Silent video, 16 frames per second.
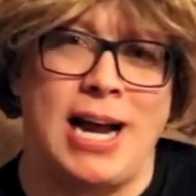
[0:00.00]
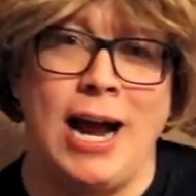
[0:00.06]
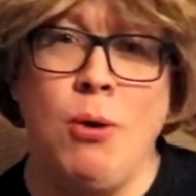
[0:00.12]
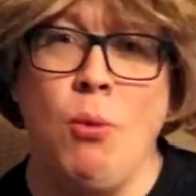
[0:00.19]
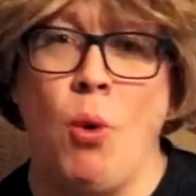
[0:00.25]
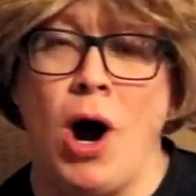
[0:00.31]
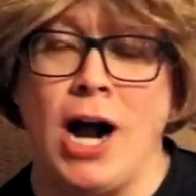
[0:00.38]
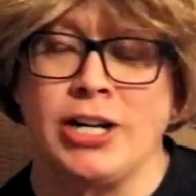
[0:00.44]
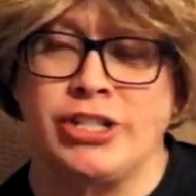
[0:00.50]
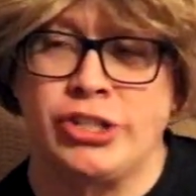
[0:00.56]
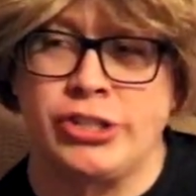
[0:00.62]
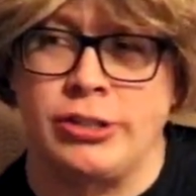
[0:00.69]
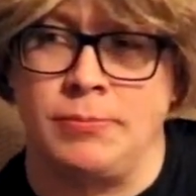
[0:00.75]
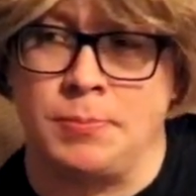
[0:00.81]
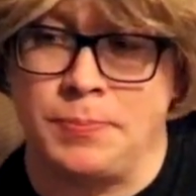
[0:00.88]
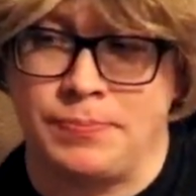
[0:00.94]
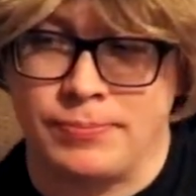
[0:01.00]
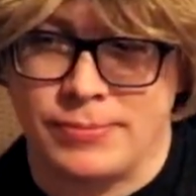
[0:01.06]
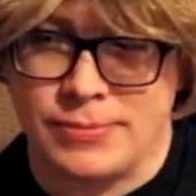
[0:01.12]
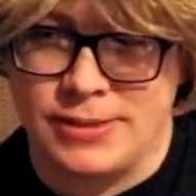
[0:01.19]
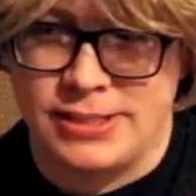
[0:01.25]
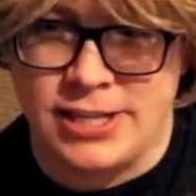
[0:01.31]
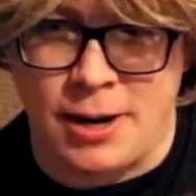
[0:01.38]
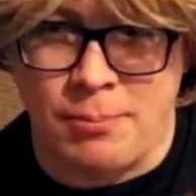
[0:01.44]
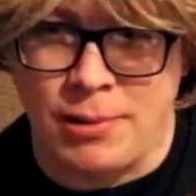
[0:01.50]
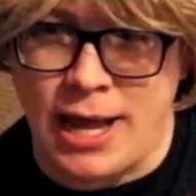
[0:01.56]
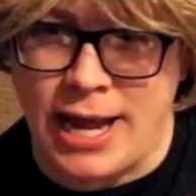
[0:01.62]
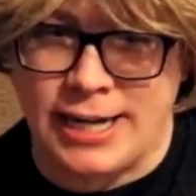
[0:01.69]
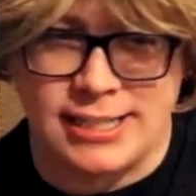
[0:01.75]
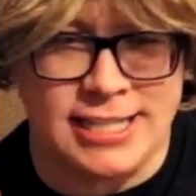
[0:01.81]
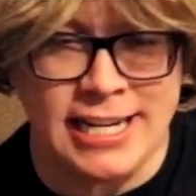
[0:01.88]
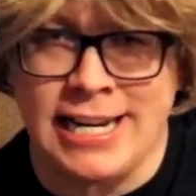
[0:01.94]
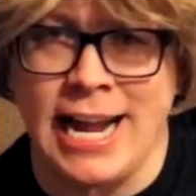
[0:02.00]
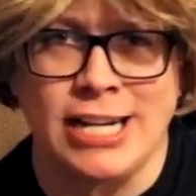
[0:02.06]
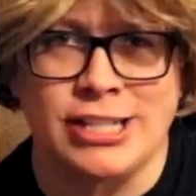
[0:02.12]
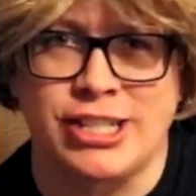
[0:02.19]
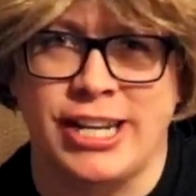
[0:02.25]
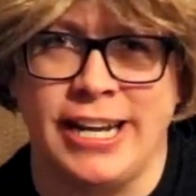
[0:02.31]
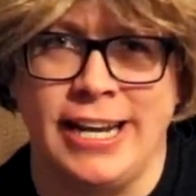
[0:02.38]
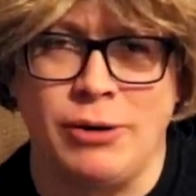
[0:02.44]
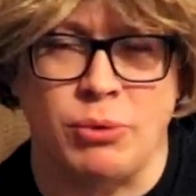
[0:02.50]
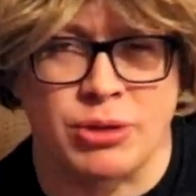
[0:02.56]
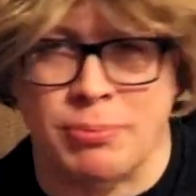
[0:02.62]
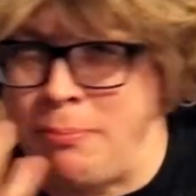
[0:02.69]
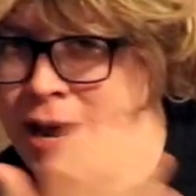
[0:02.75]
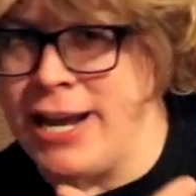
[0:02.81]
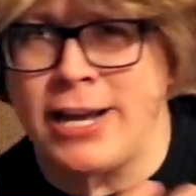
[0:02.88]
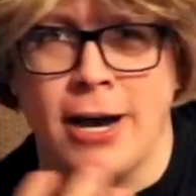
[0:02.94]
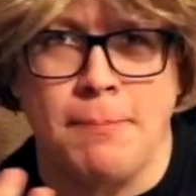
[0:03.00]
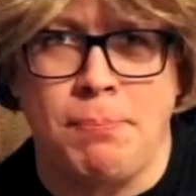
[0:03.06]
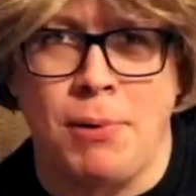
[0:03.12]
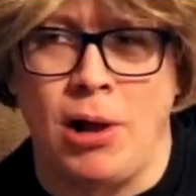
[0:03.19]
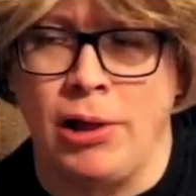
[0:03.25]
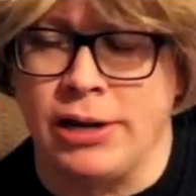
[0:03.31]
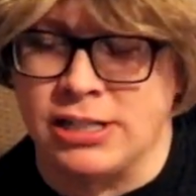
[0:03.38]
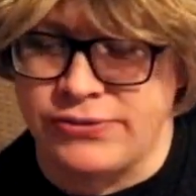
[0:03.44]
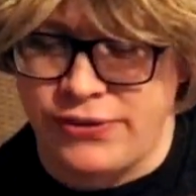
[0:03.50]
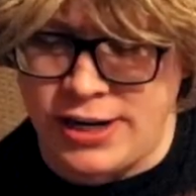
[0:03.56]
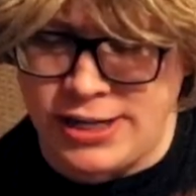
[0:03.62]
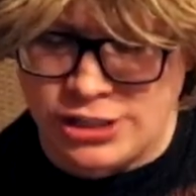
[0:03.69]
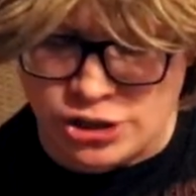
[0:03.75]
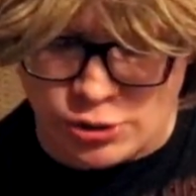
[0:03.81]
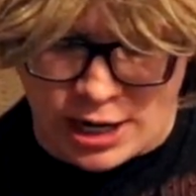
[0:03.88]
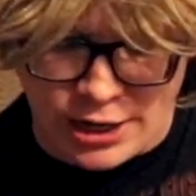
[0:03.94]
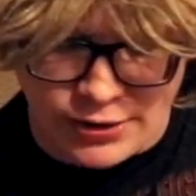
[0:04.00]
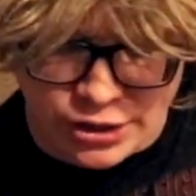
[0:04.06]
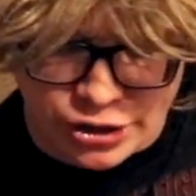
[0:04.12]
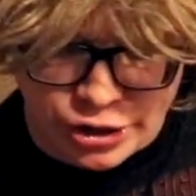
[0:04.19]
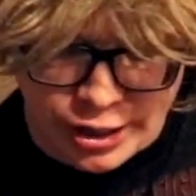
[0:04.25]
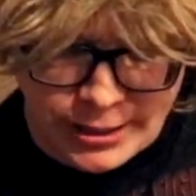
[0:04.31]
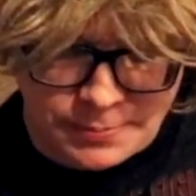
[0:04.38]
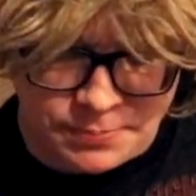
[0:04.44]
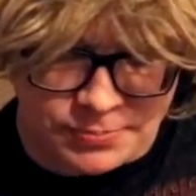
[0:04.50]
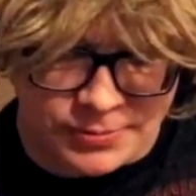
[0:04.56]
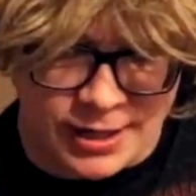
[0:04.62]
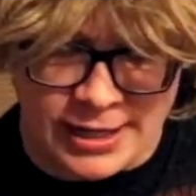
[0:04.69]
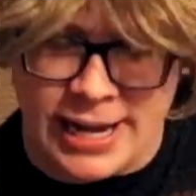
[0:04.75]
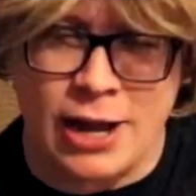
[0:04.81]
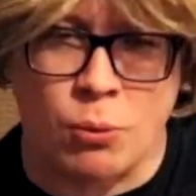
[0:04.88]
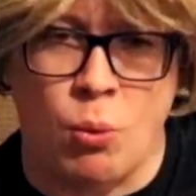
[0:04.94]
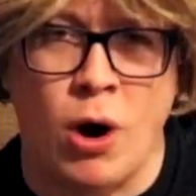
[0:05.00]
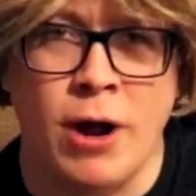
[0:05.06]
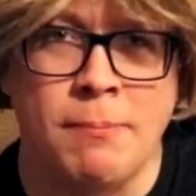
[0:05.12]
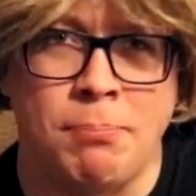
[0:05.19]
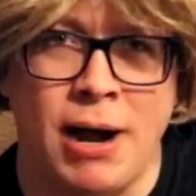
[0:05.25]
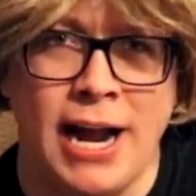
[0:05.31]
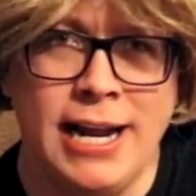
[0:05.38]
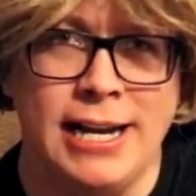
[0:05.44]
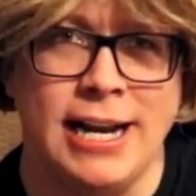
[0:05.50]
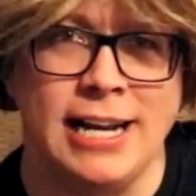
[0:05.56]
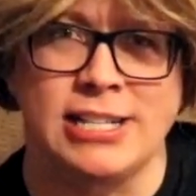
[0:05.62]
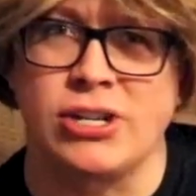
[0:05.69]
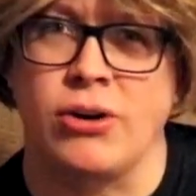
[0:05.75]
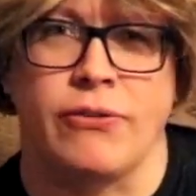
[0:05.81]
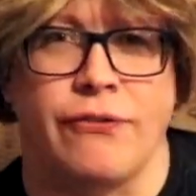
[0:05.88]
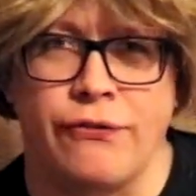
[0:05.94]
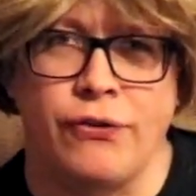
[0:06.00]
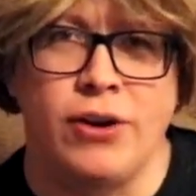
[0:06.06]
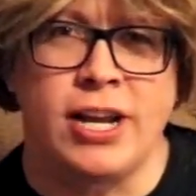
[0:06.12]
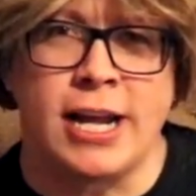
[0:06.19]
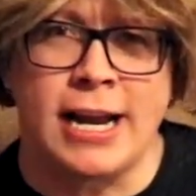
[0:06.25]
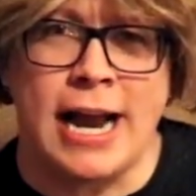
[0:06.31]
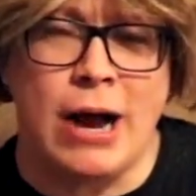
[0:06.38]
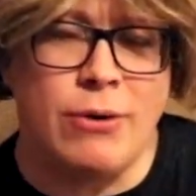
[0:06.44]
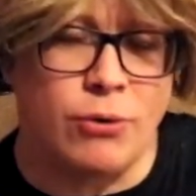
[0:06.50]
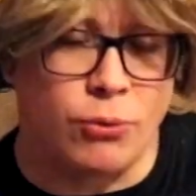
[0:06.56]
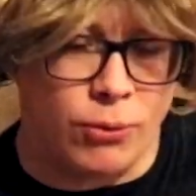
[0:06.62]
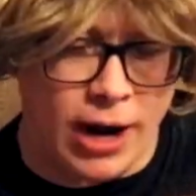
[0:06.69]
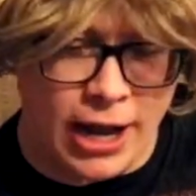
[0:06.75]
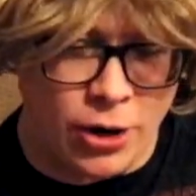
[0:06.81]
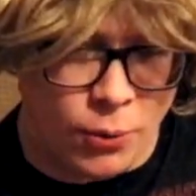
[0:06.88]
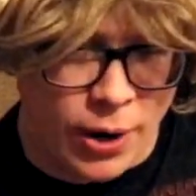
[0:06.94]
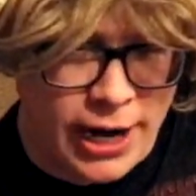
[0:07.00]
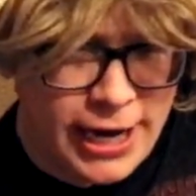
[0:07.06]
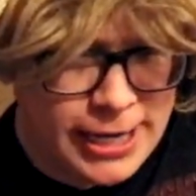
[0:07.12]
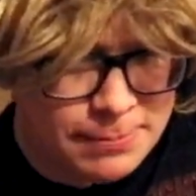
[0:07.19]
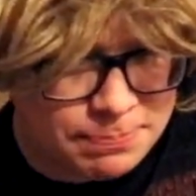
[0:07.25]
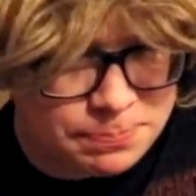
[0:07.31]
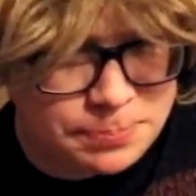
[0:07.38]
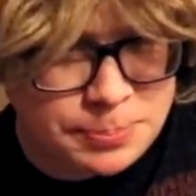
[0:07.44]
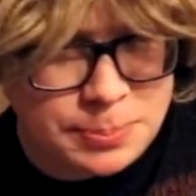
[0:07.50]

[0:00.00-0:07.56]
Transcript: I watched some like teenage kid with makeup all on his face try this shit, and he had one bite and he started freaking out and ran away.